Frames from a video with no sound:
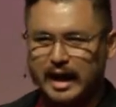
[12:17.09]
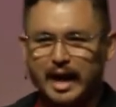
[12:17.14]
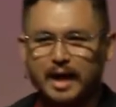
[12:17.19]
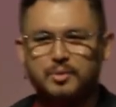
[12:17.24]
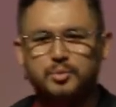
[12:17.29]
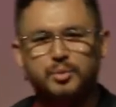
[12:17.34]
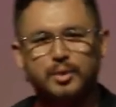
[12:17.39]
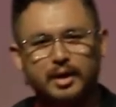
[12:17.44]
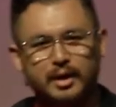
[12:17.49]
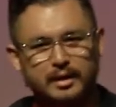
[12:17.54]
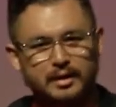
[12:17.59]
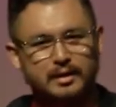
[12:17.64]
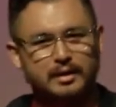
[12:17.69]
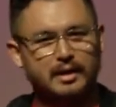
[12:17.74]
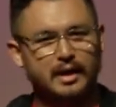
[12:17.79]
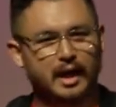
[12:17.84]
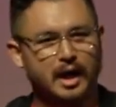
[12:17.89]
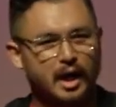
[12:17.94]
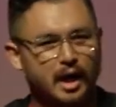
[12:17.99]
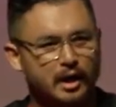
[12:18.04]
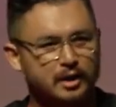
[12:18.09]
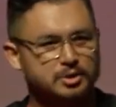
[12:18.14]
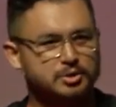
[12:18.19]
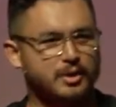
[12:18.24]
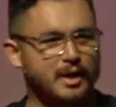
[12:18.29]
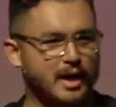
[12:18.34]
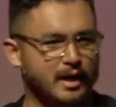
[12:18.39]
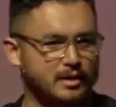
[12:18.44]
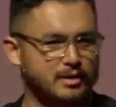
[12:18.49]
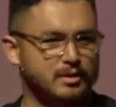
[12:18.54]
I'd want a
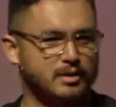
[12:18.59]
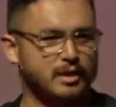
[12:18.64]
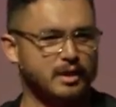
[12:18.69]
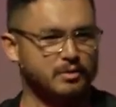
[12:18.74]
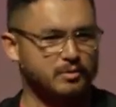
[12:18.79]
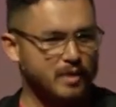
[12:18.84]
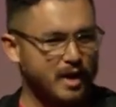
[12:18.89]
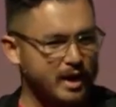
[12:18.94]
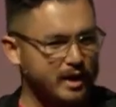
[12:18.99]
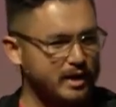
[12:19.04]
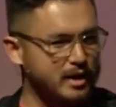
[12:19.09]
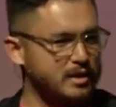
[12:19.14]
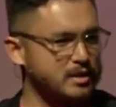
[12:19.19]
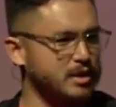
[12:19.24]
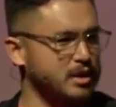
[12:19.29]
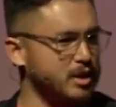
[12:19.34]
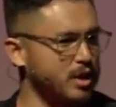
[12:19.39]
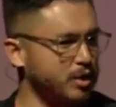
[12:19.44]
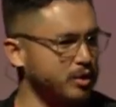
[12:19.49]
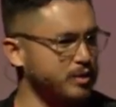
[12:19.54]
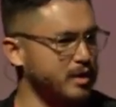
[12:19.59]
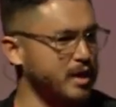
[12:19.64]
contract in writing to know